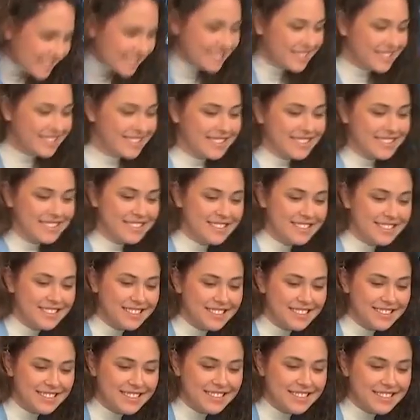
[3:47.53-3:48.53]

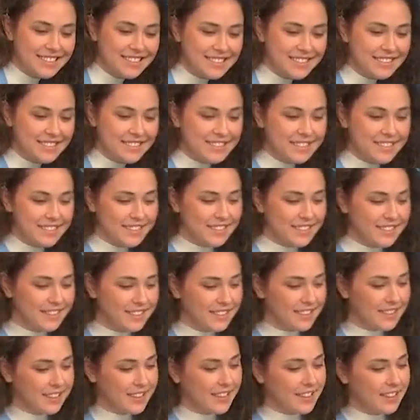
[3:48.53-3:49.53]

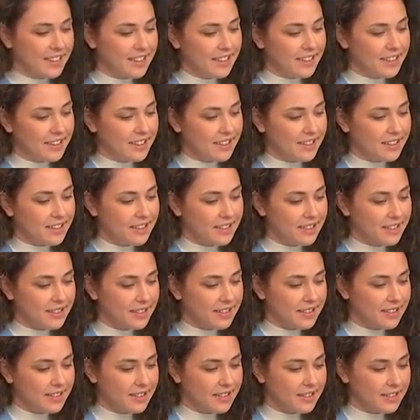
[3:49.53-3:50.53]

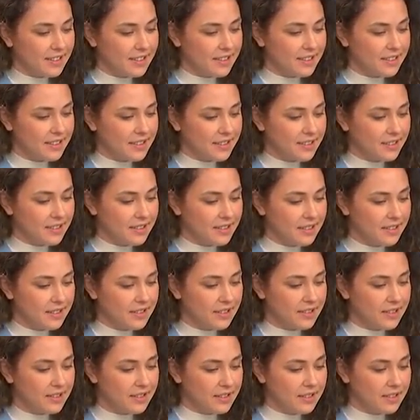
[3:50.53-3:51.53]

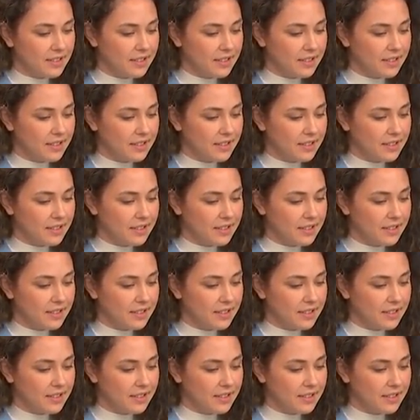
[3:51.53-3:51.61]
No words are spoken by the person on screen.